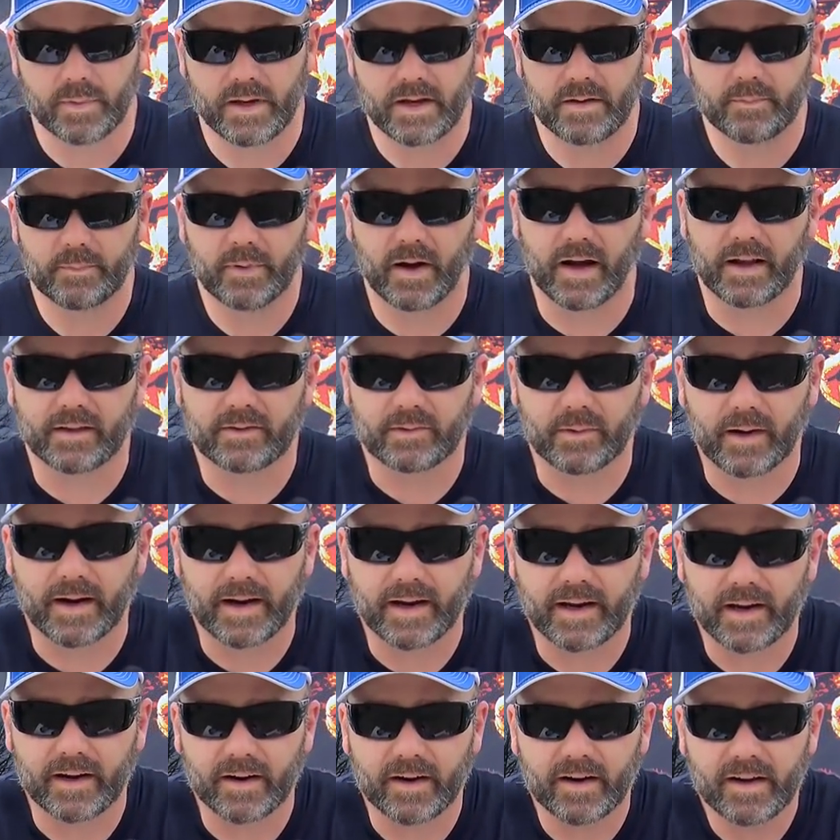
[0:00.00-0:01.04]
peat pots
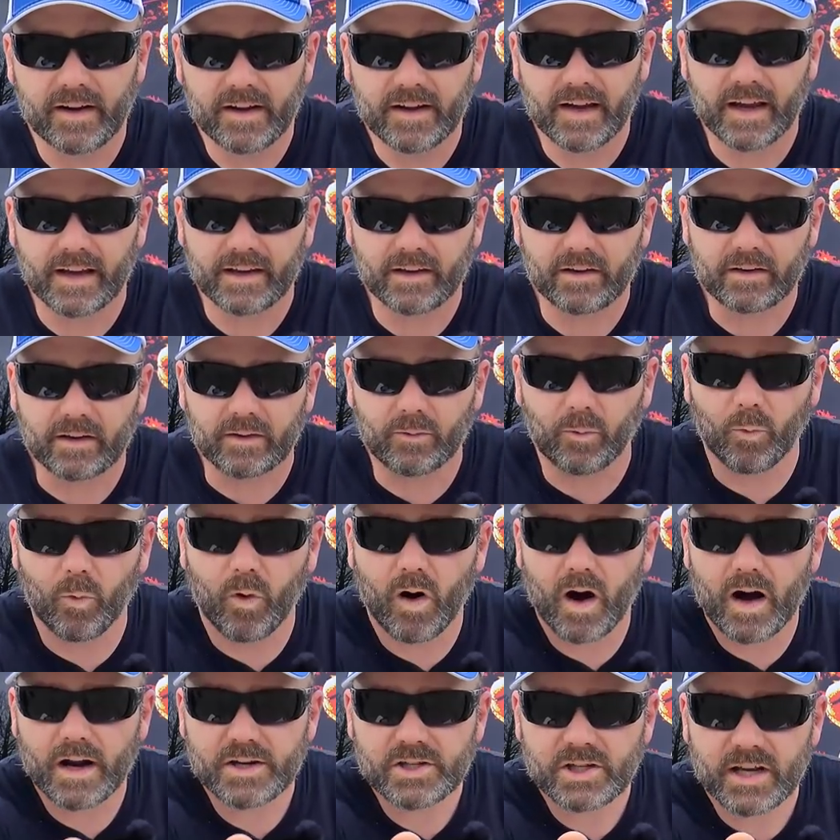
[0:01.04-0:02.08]
right here and you can
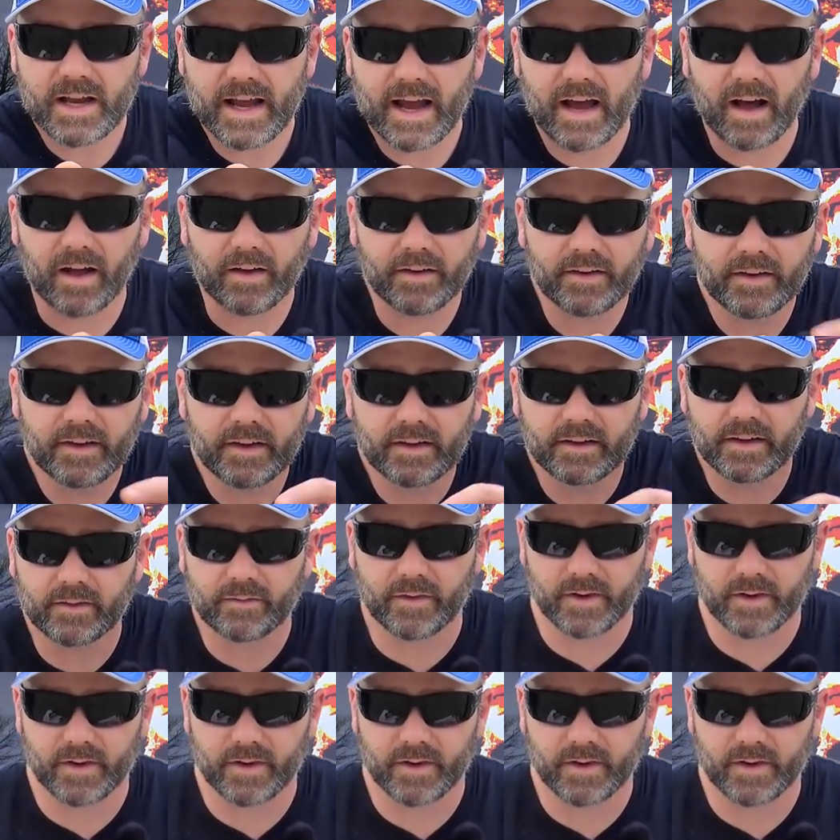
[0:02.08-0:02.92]
wash out the